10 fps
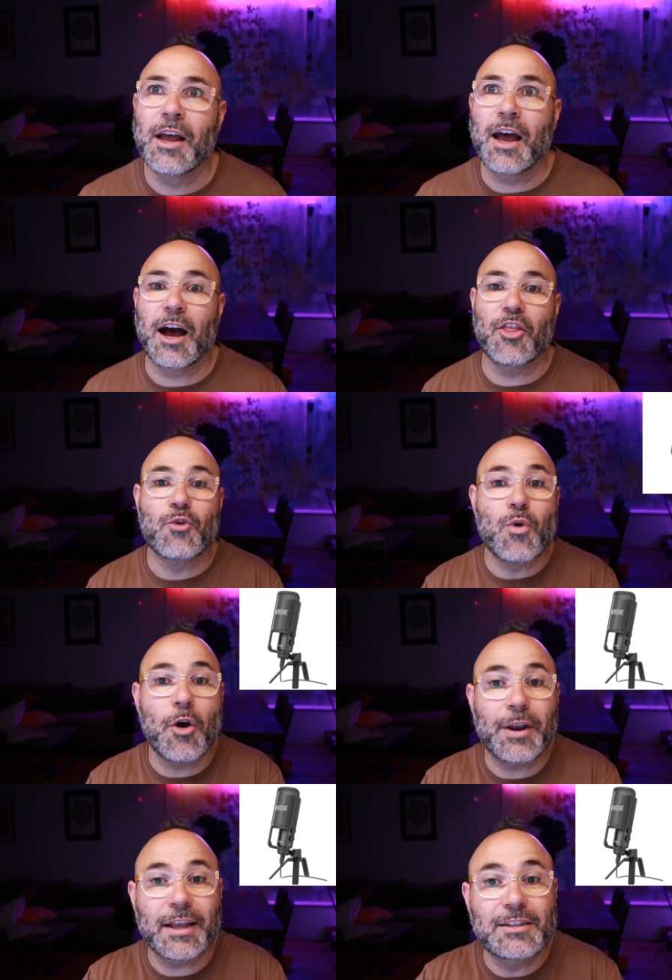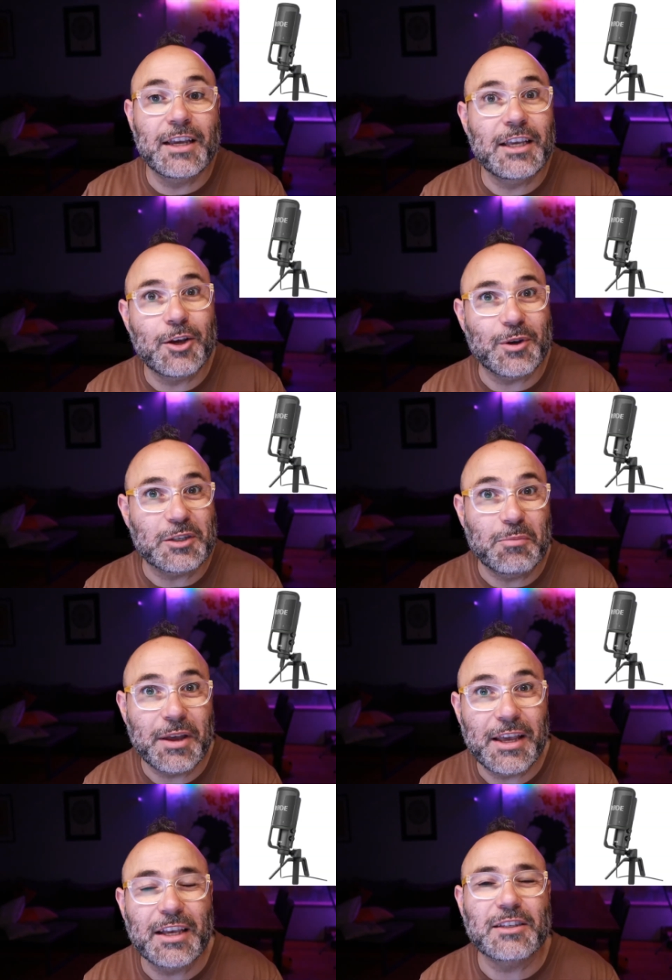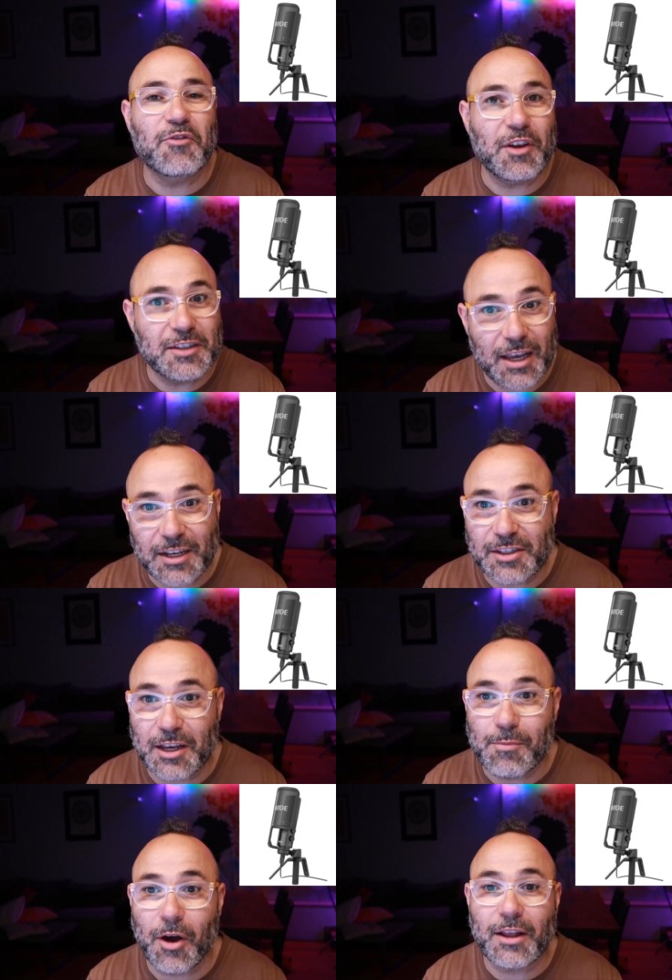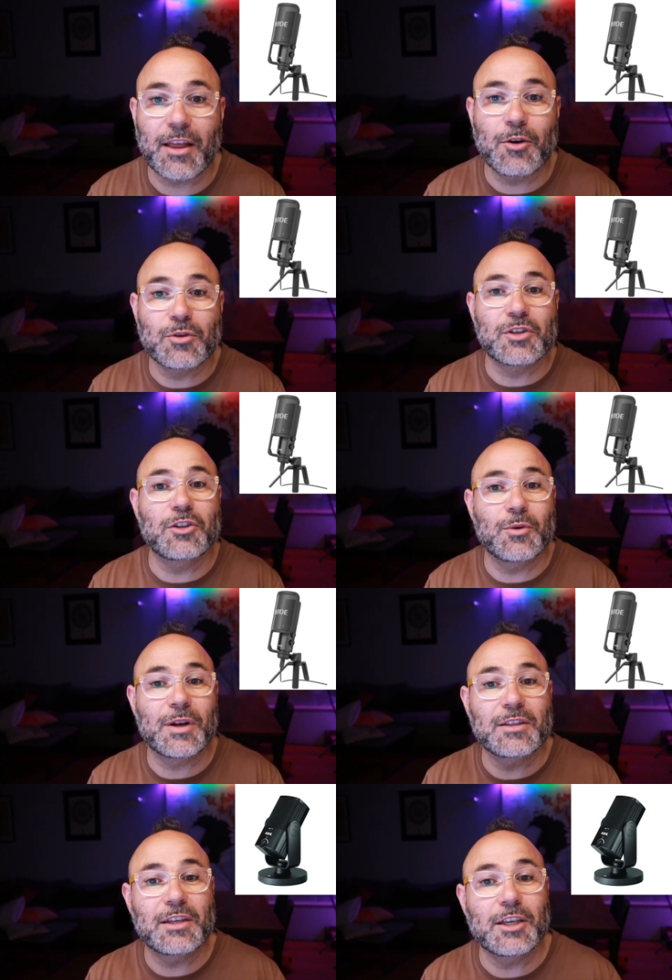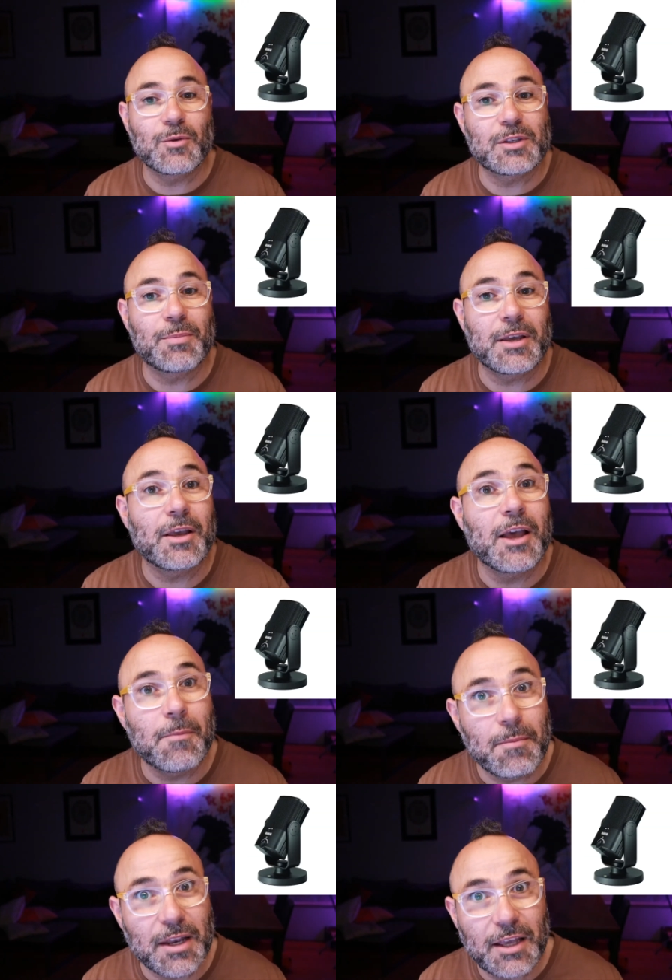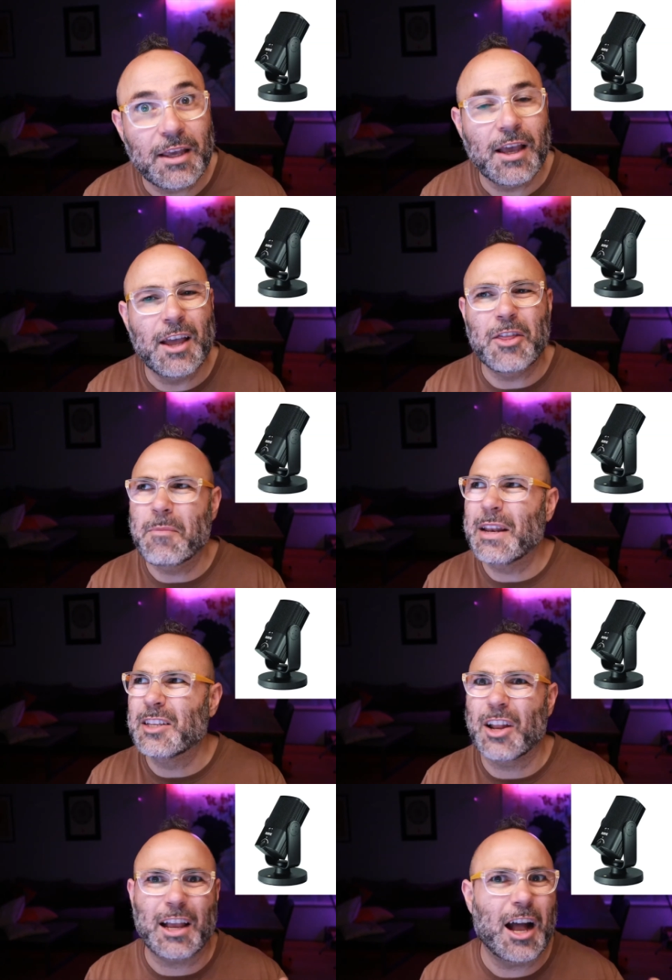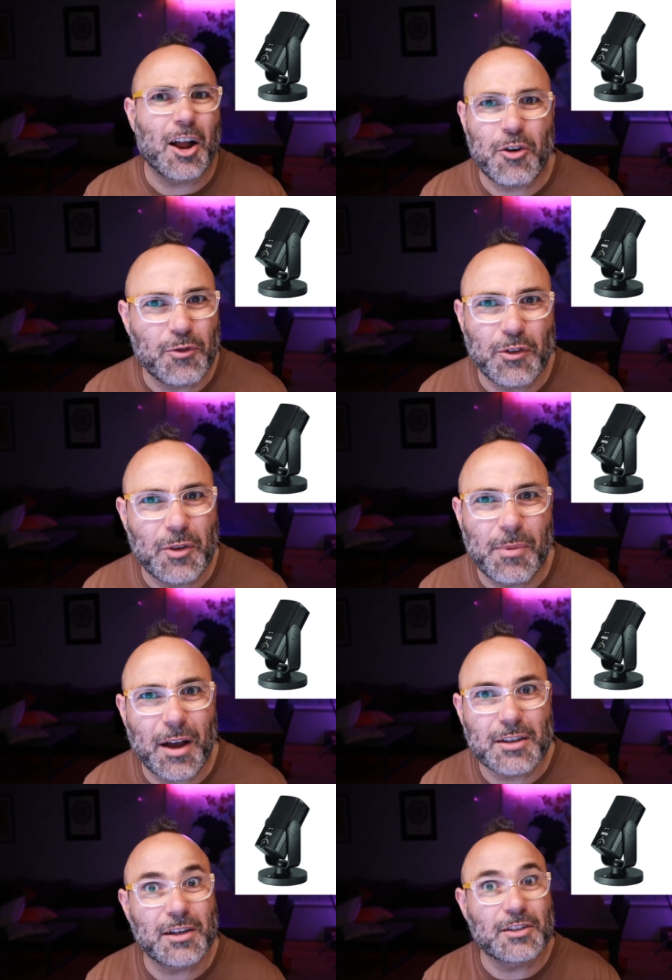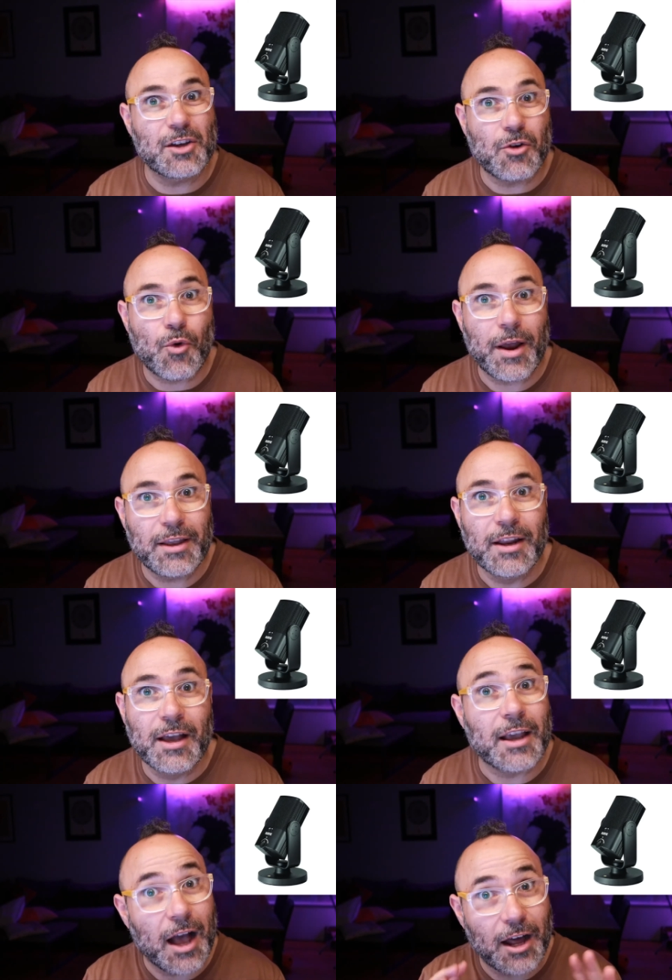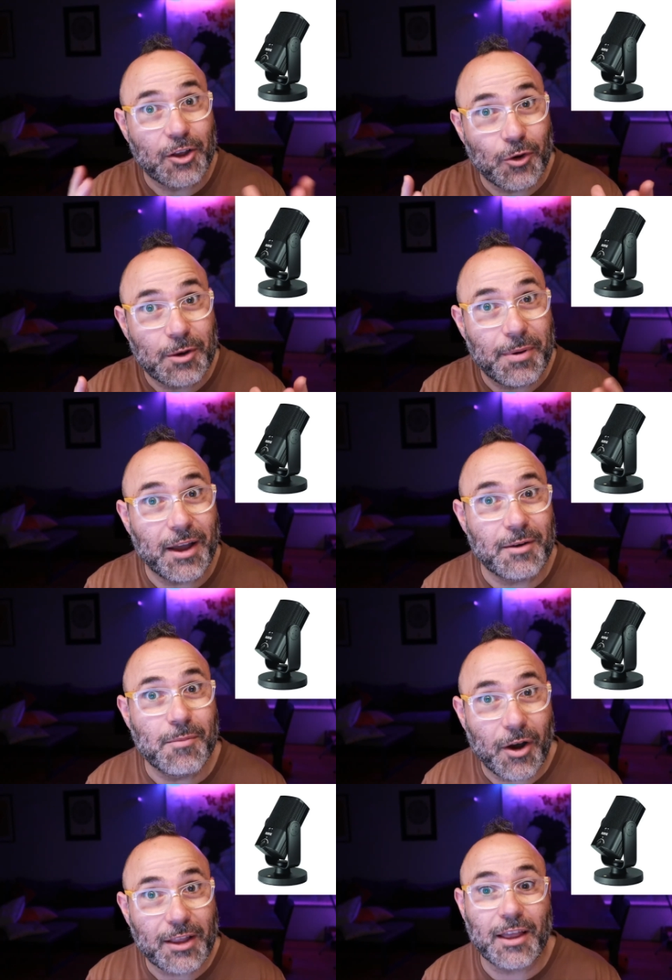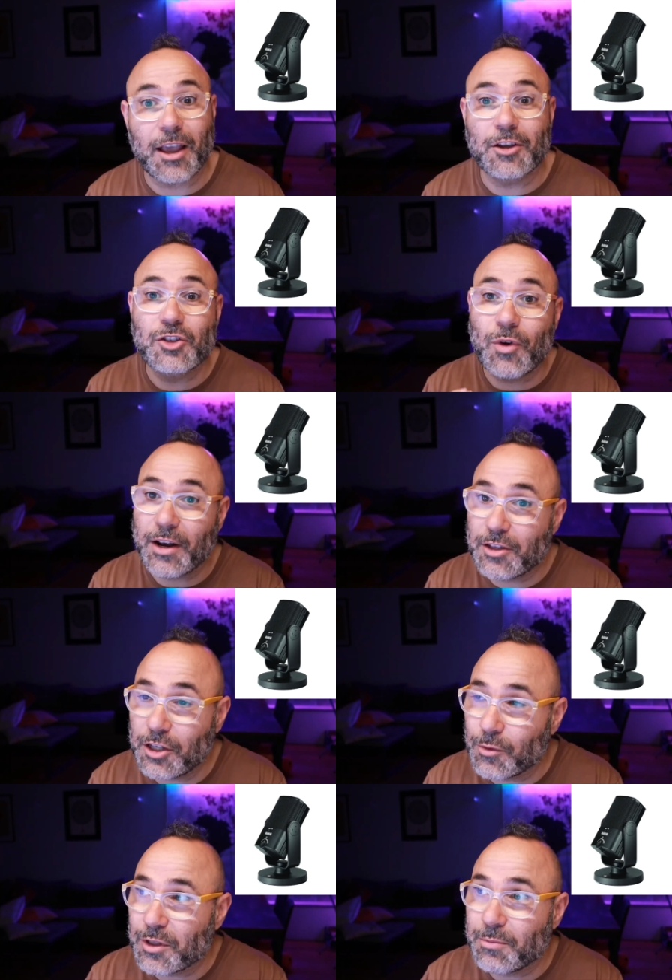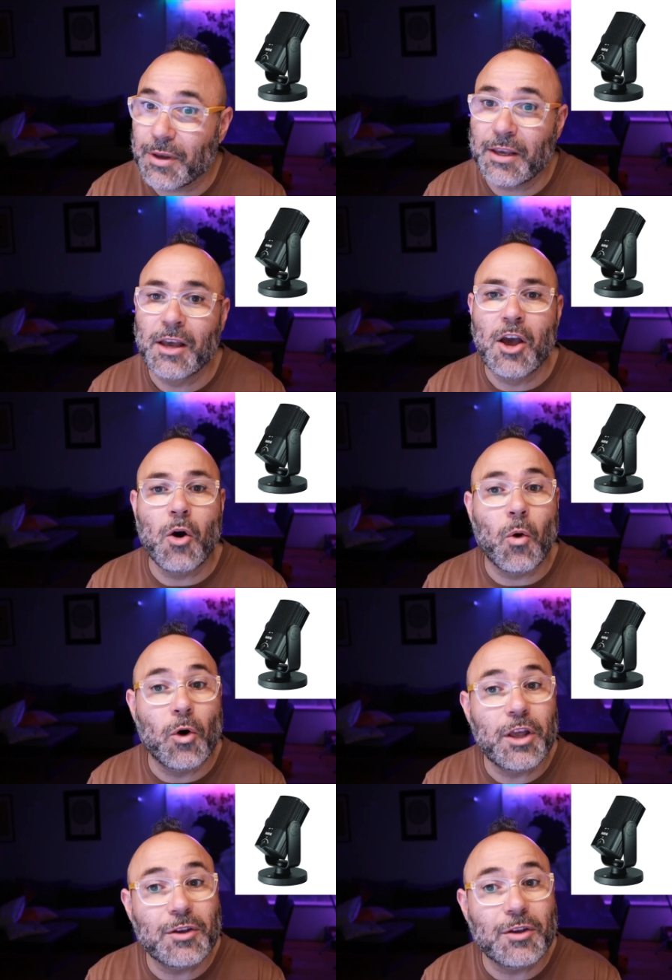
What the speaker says: the Rode NT USB is a fantastic mic. They also do an NT USB Mini. The Mini is like $150, and it's a great cardioid pattern mic that goes straight into USB. Audio